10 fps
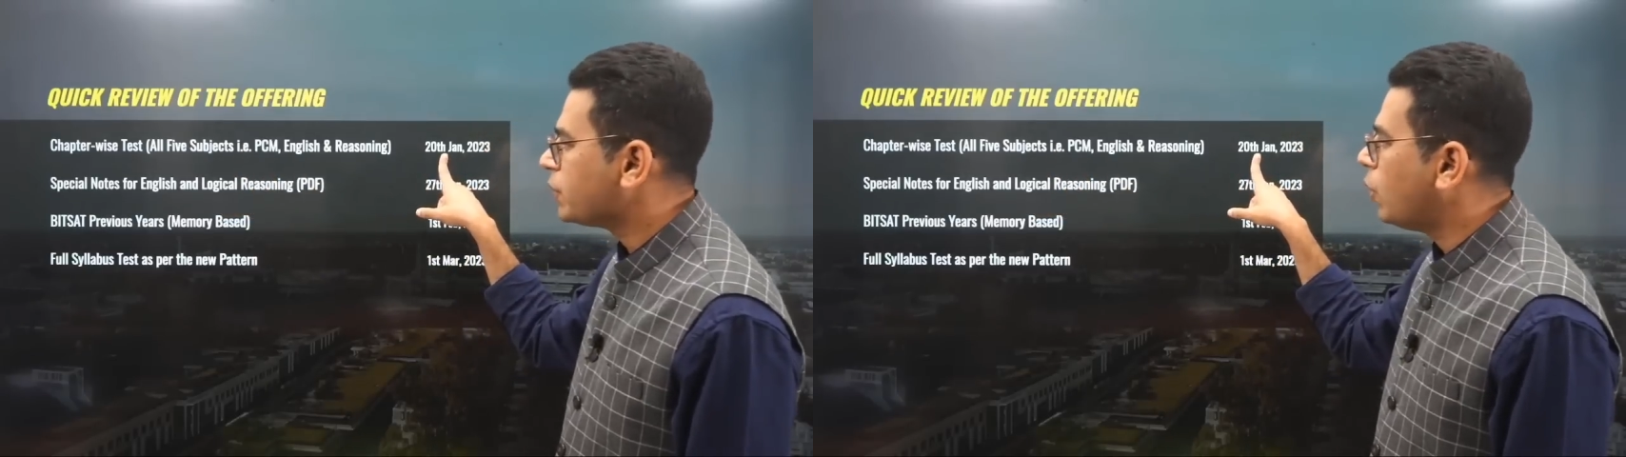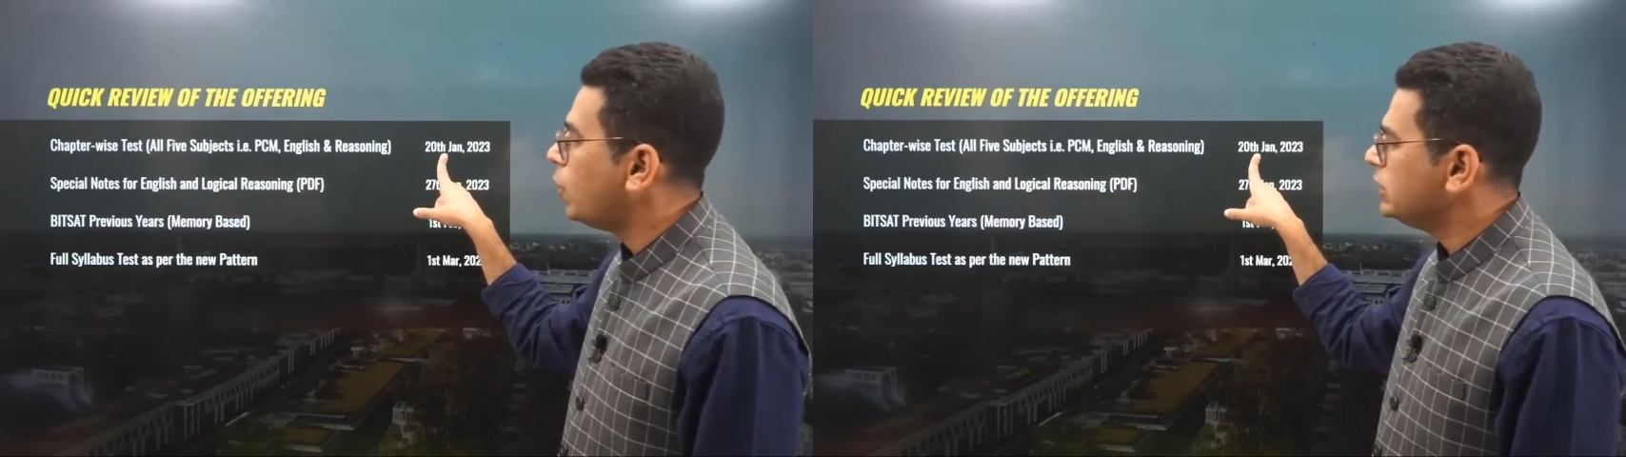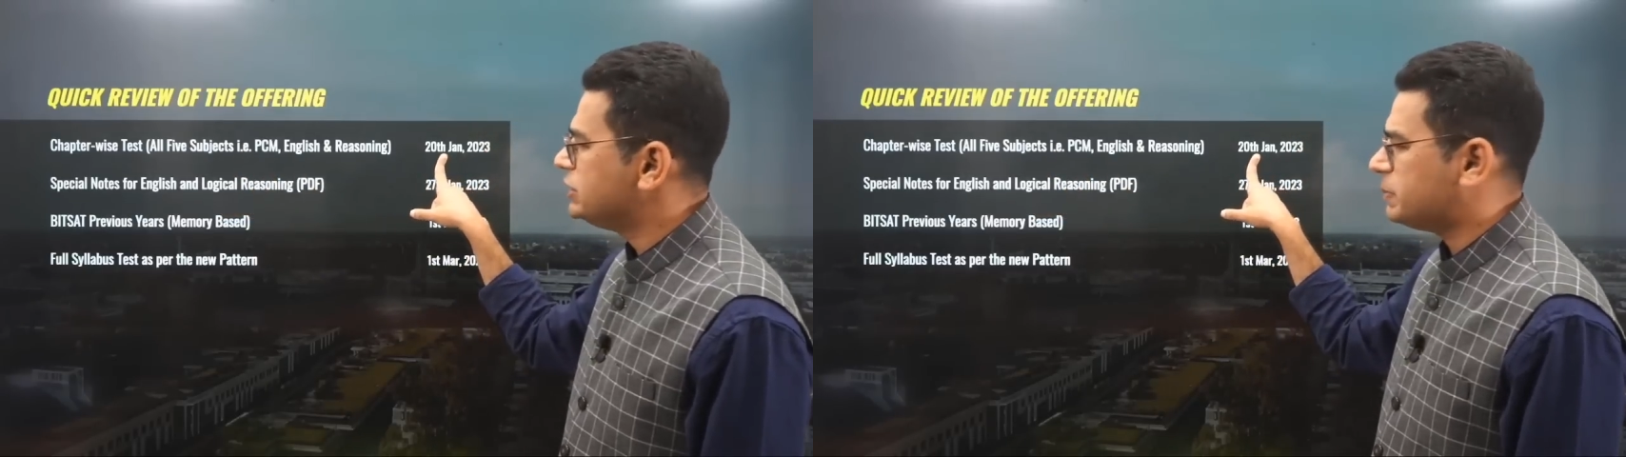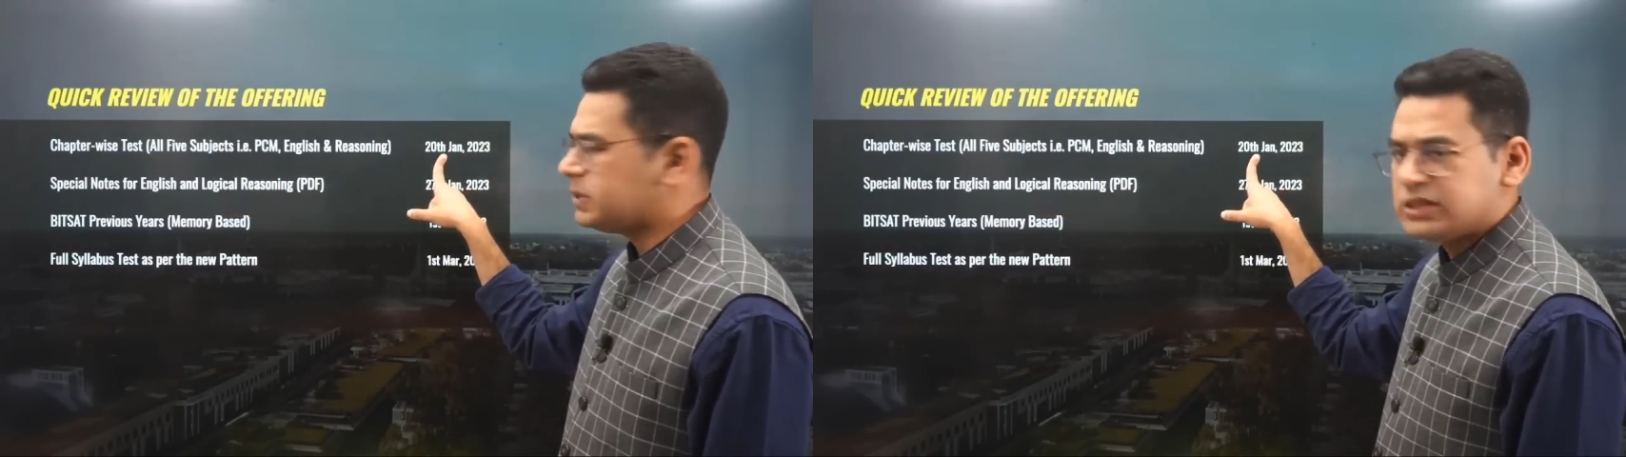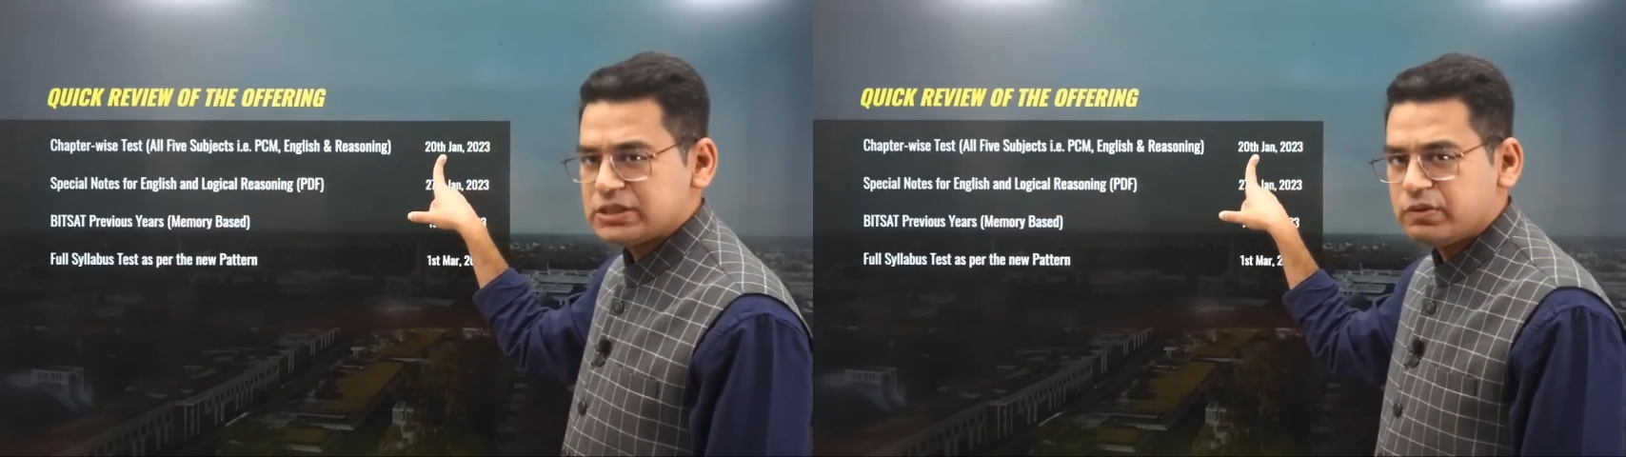All the
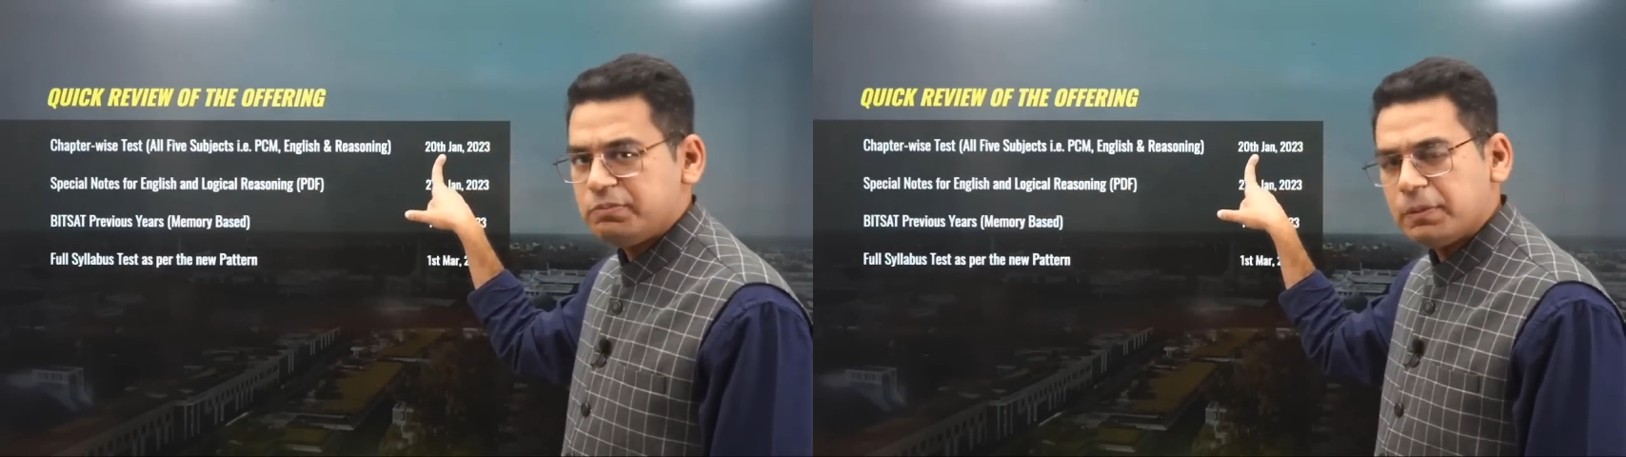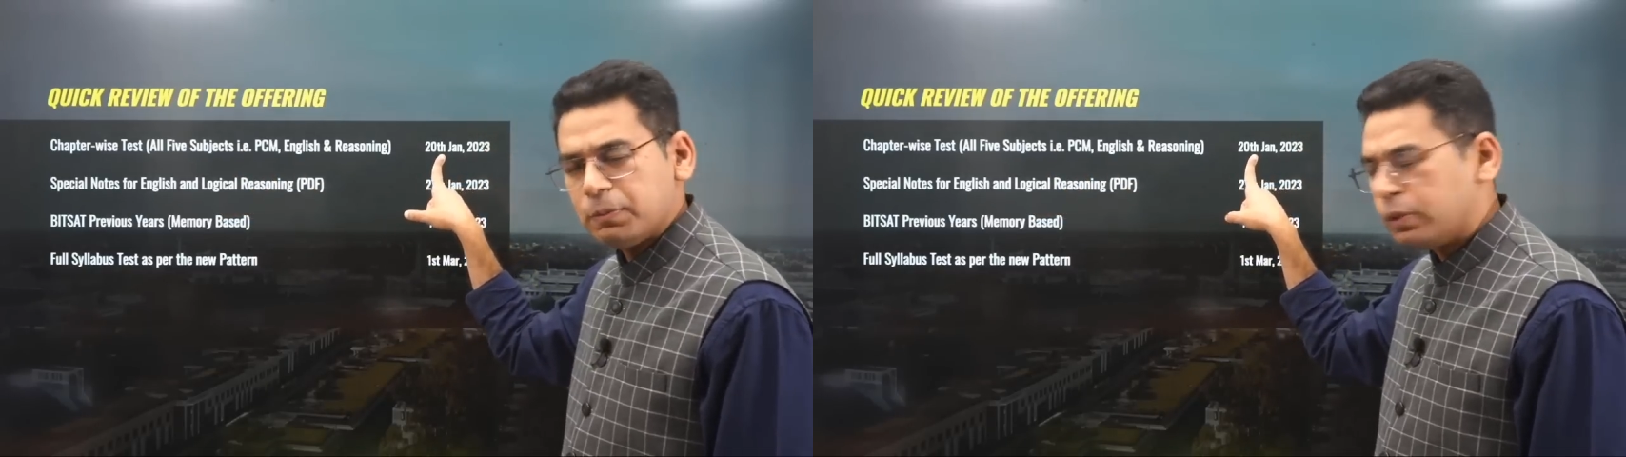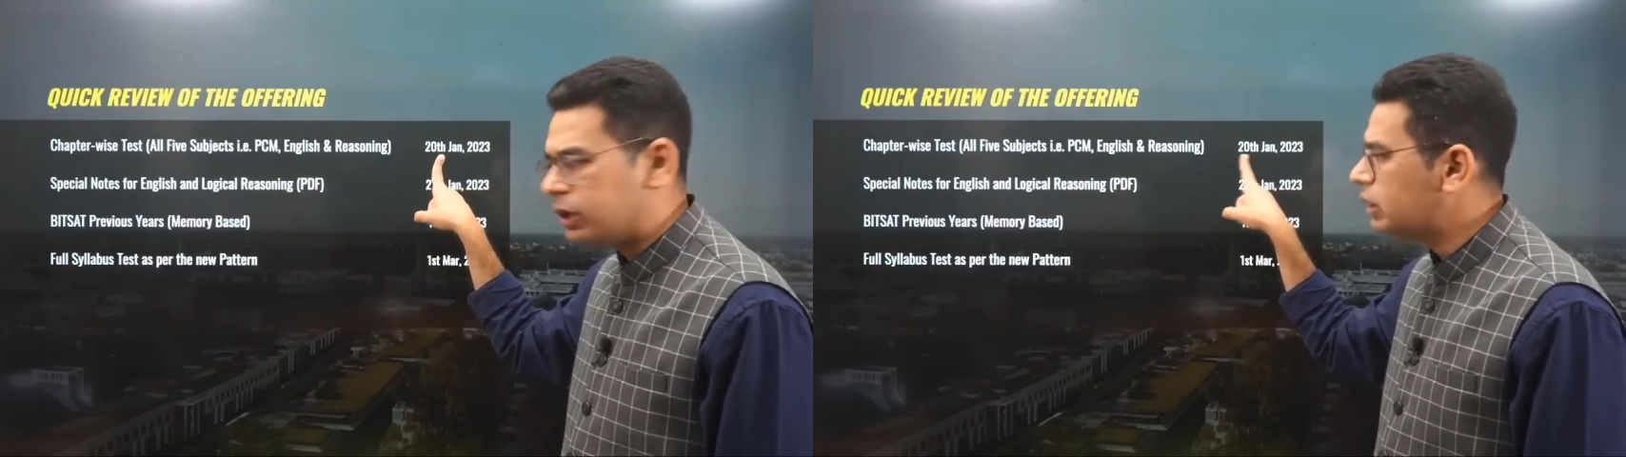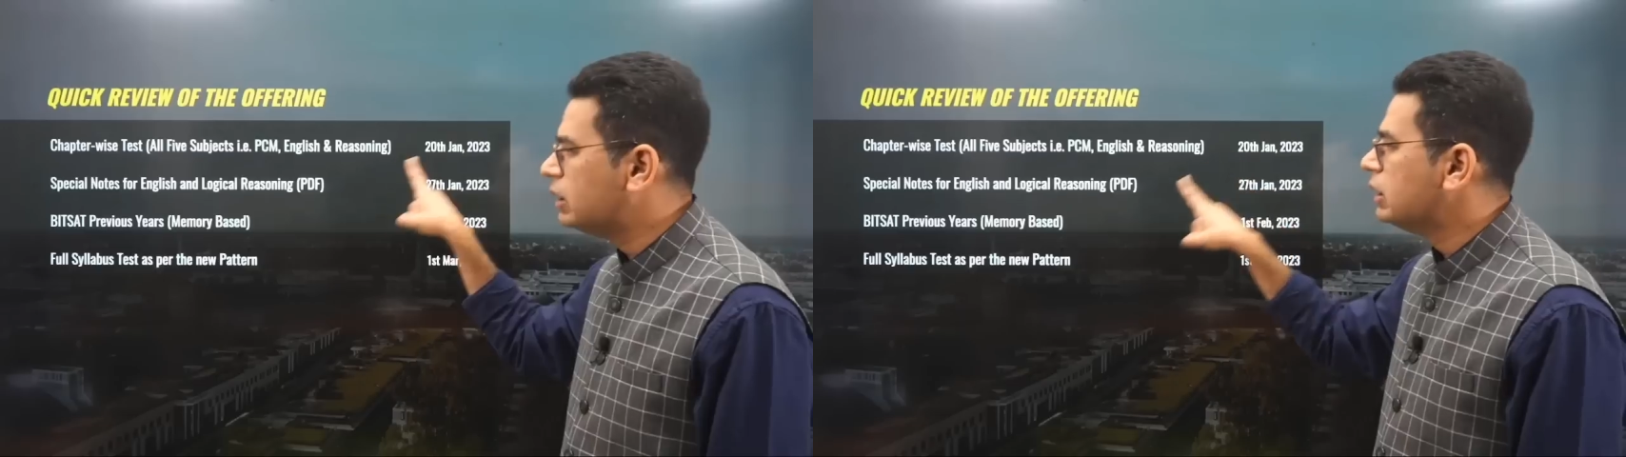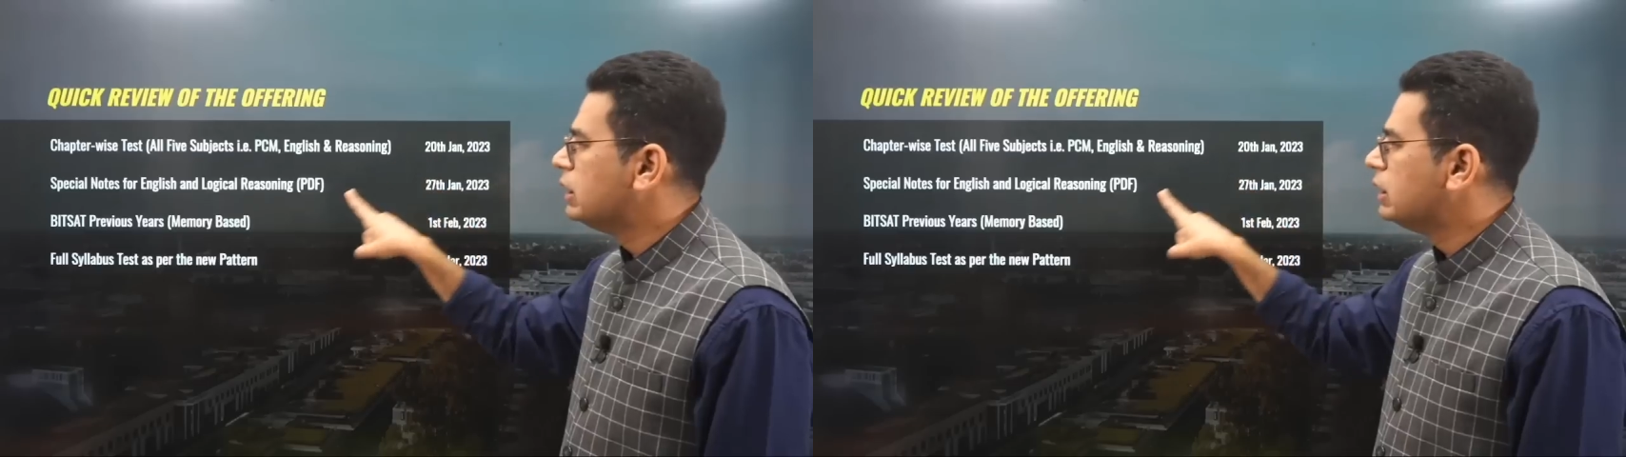chapter tests will be uploaded.